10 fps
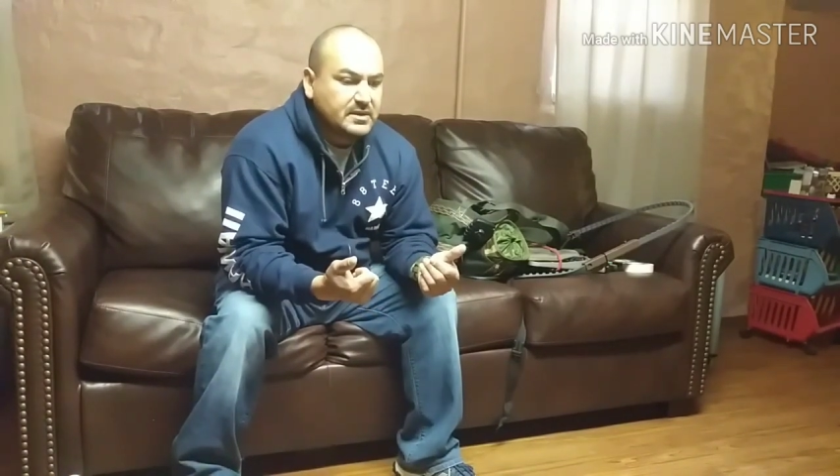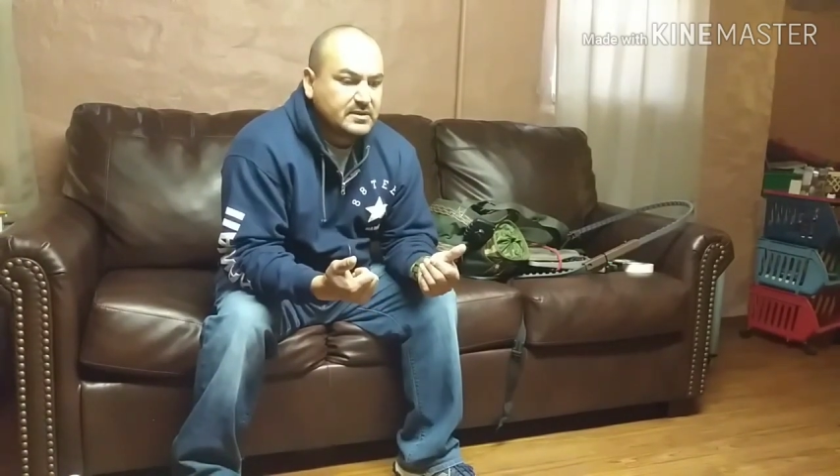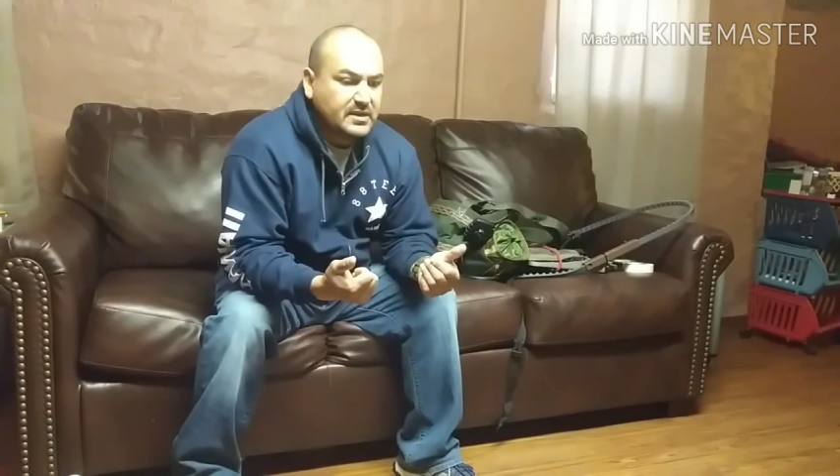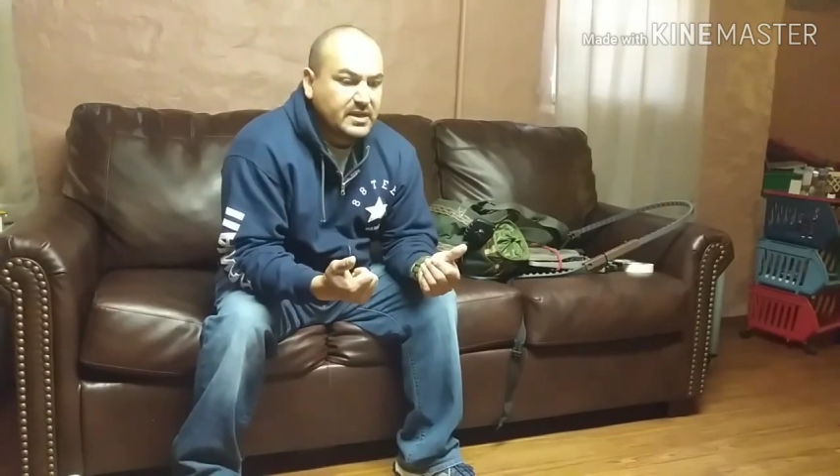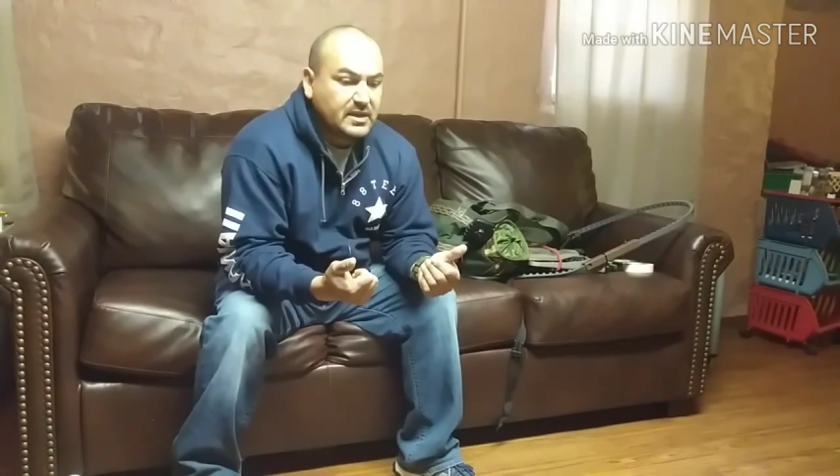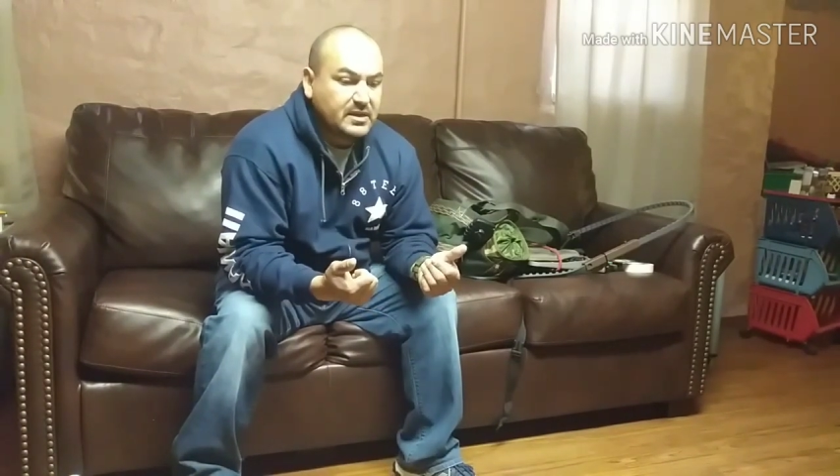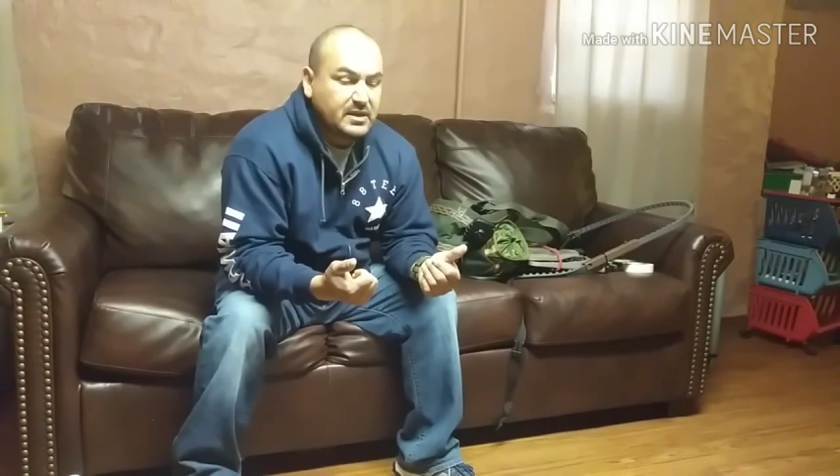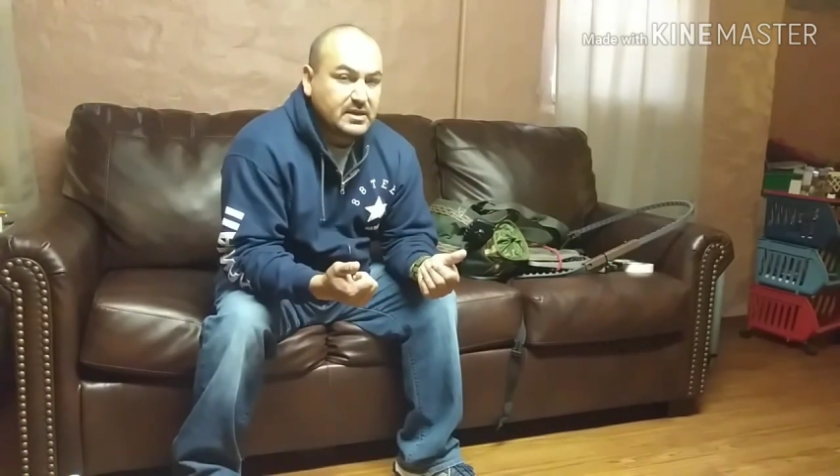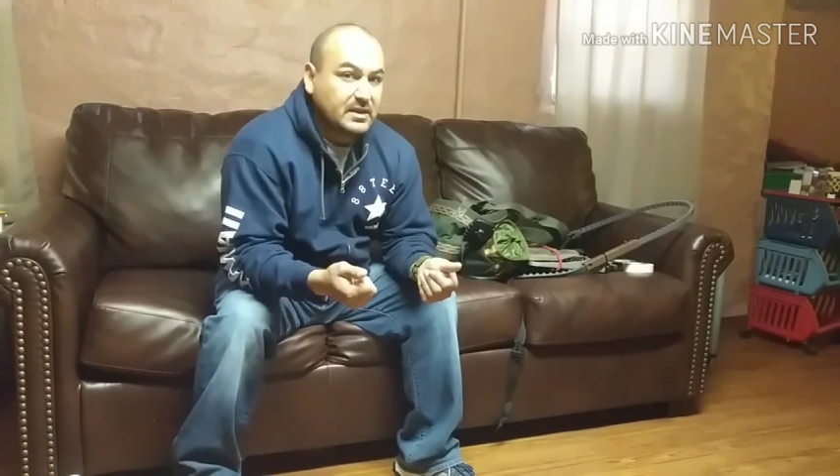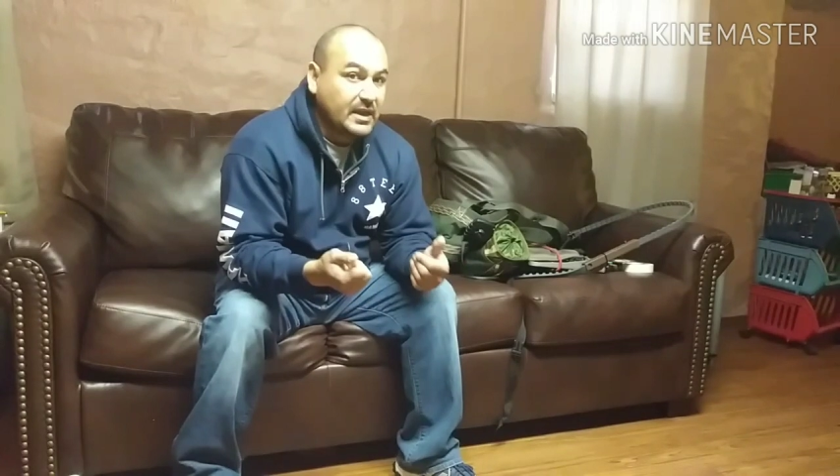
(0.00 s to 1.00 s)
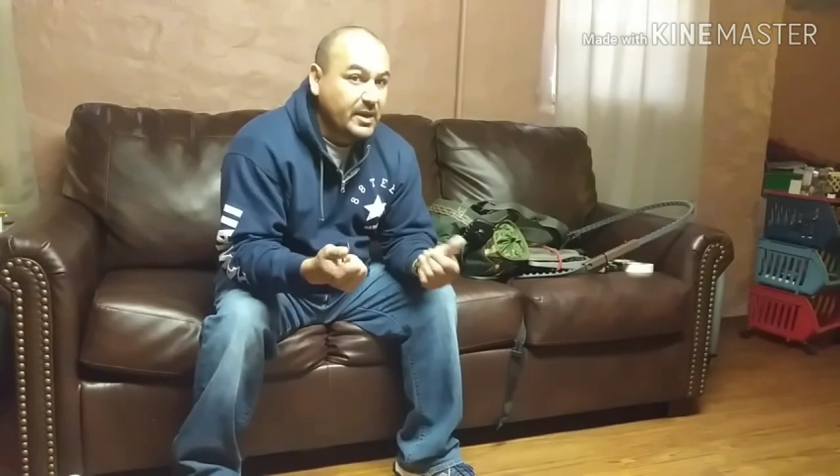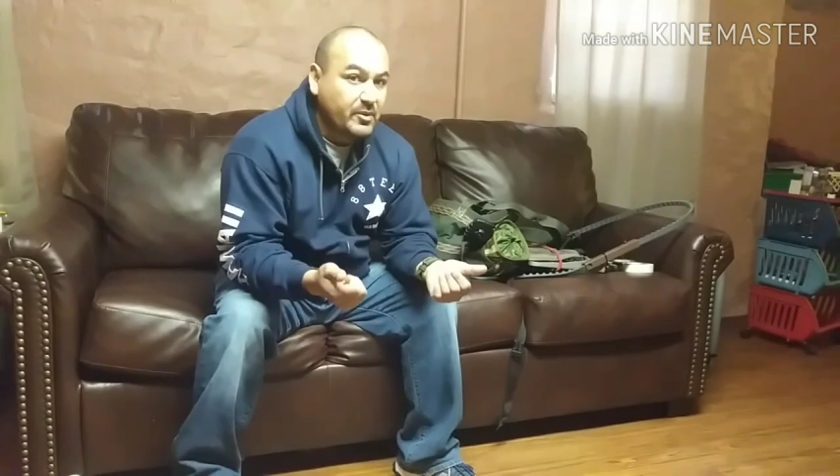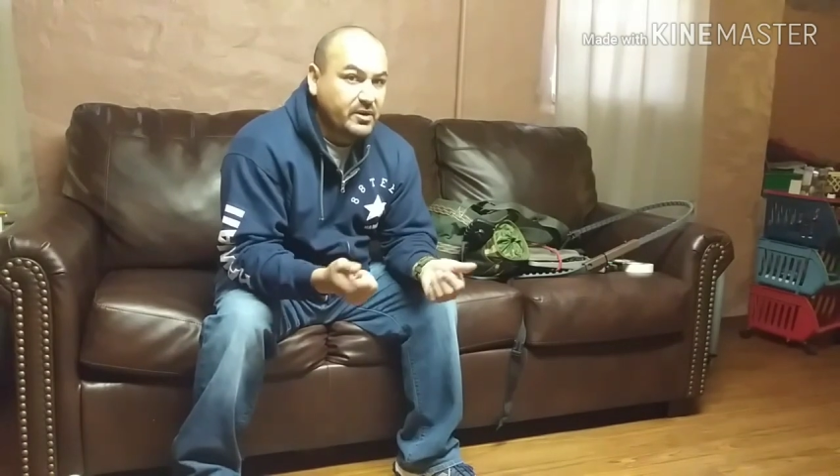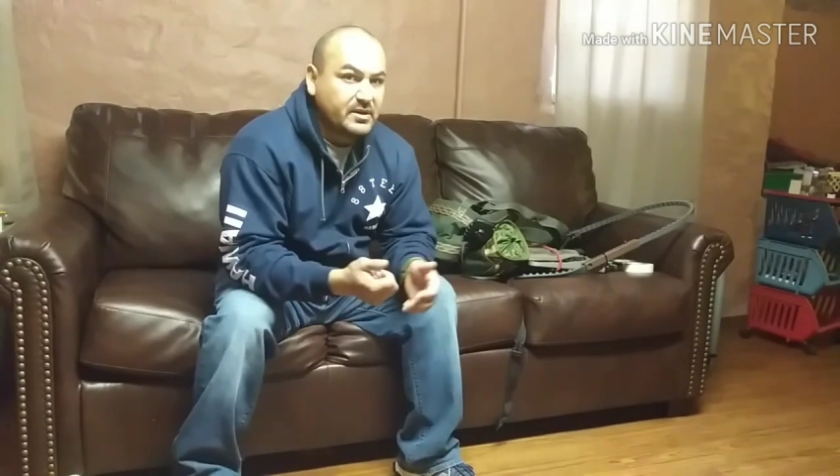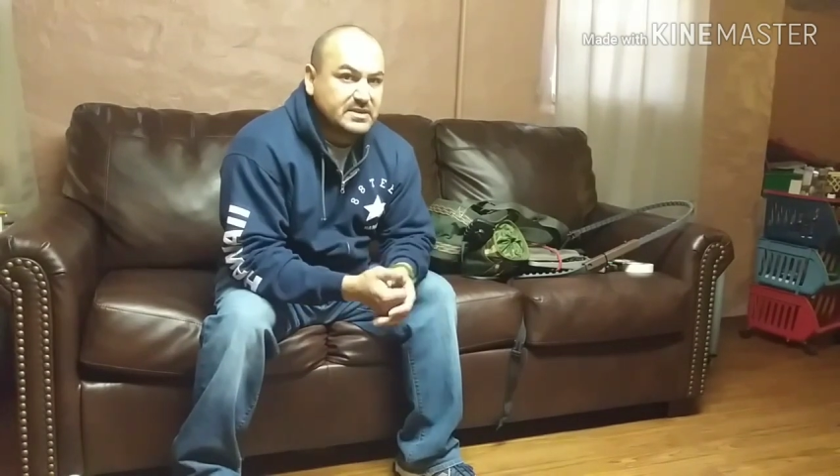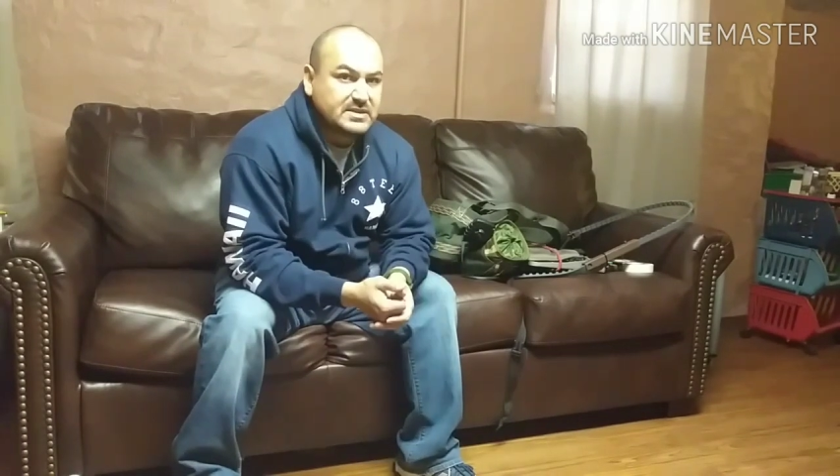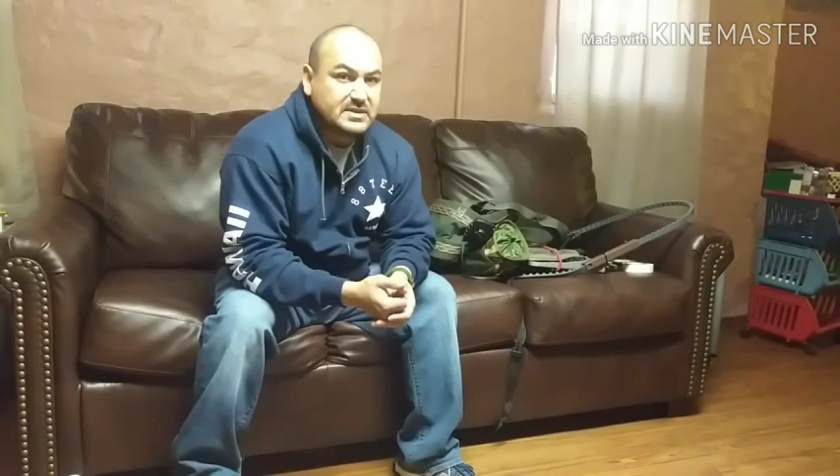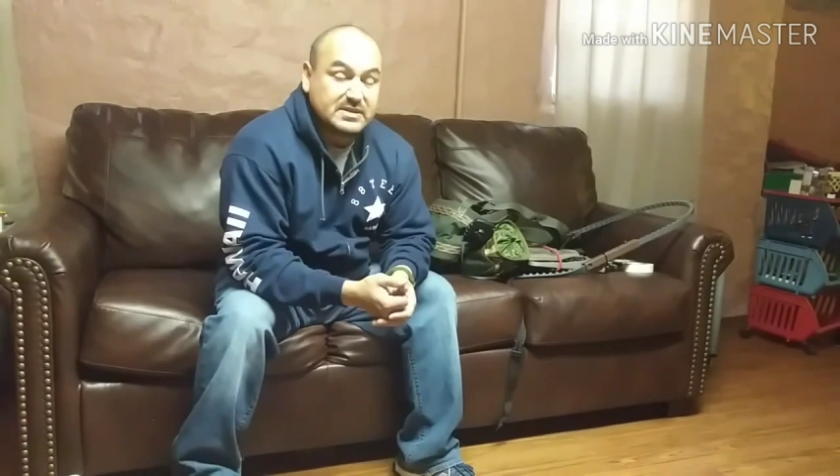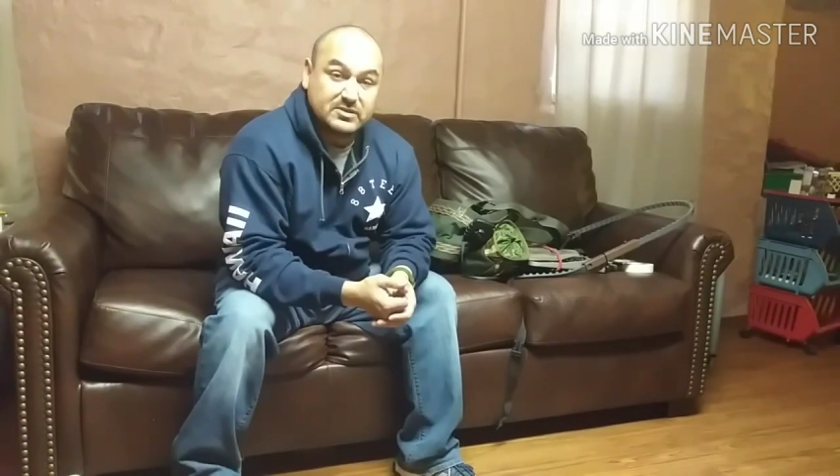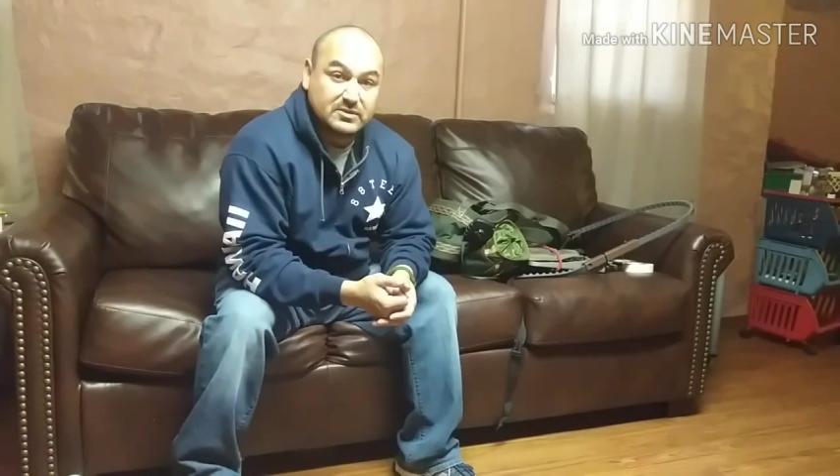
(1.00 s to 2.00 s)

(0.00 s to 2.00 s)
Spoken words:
Taking on a climber is